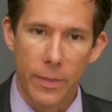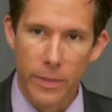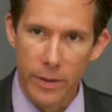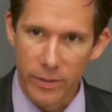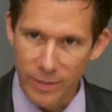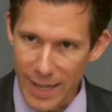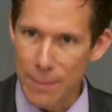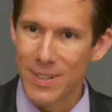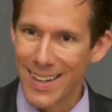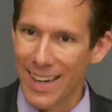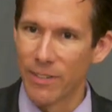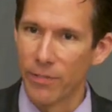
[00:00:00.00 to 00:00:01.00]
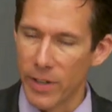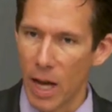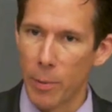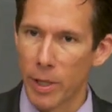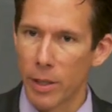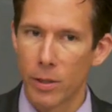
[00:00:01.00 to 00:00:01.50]
The same kind of
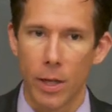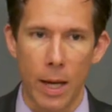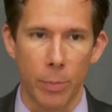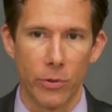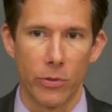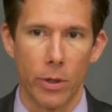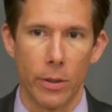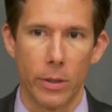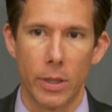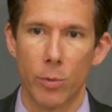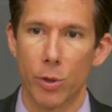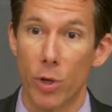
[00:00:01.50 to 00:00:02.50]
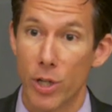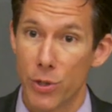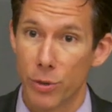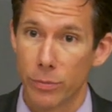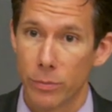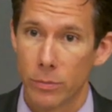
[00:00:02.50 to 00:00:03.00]
phenomenon happens on
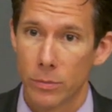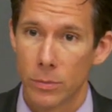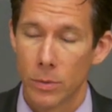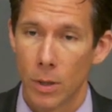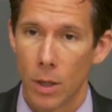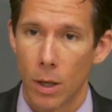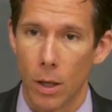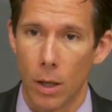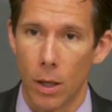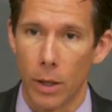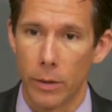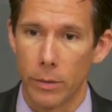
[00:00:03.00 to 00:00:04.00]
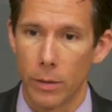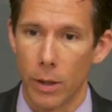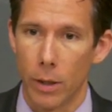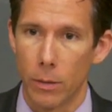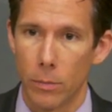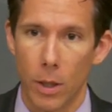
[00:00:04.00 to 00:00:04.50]
immigration, on,
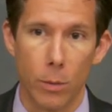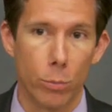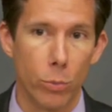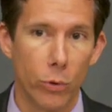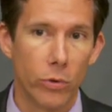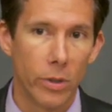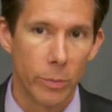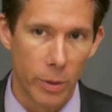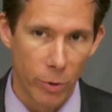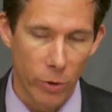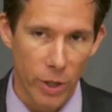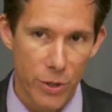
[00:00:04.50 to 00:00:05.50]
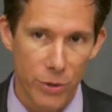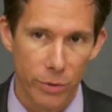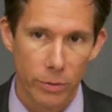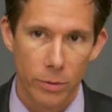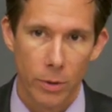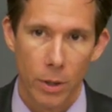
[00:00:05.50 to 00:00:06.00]
uh, on Muslim
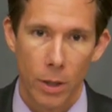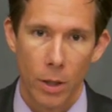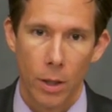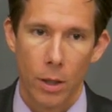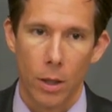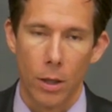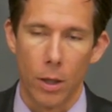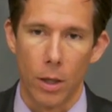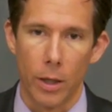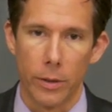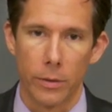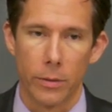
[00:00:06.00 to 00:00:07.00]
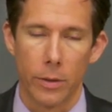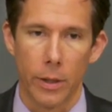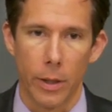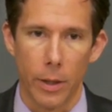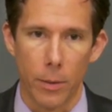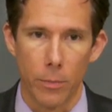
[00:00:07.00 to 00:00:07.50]
immigration, on
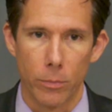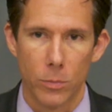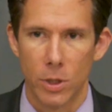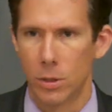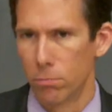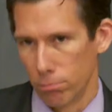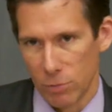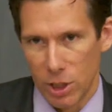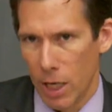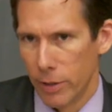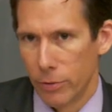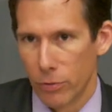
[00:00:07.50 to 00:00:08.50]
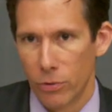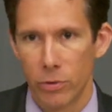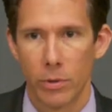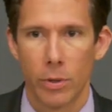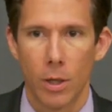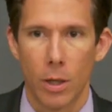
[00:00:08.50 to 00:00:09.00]
um, guns,
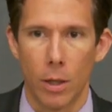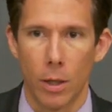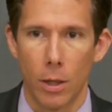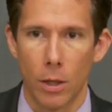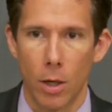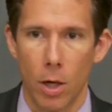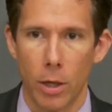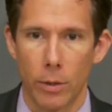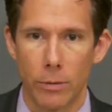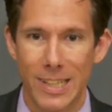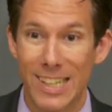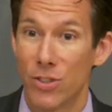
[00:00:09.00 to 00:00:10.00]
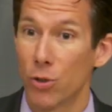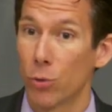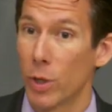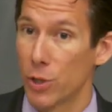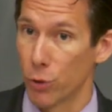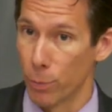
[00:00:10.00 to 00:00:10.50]
uh, on
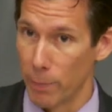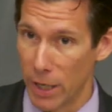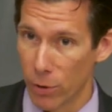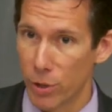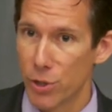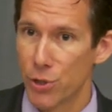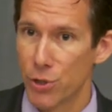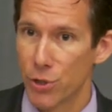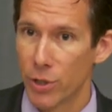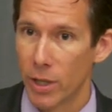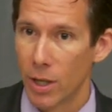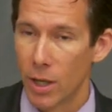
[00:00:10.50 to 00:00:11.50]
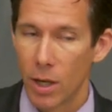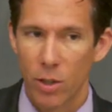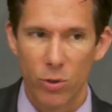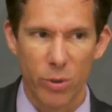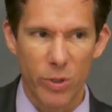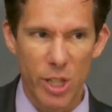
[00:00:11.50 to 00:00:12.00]
interracial marriage,
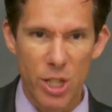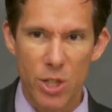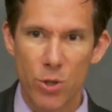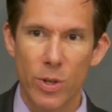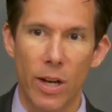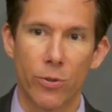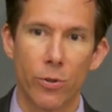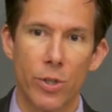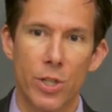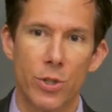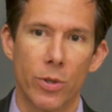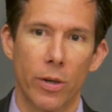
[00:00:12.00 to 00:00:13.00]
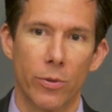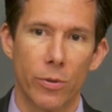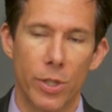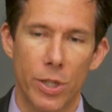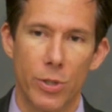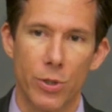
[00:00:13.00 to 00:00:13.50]
sort of issue after issue after
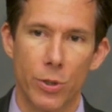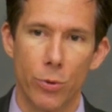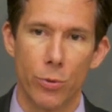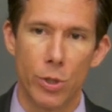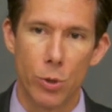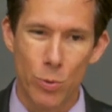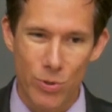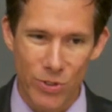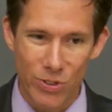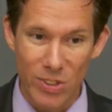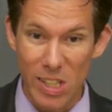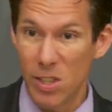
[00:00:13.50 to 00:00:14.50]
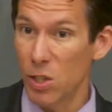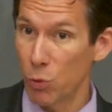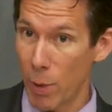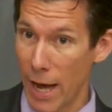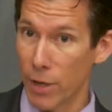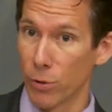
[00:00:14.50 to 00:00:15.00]
issue, you see these
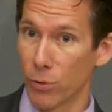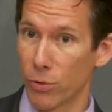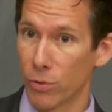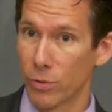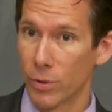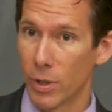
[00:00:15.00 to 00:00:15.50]
patterns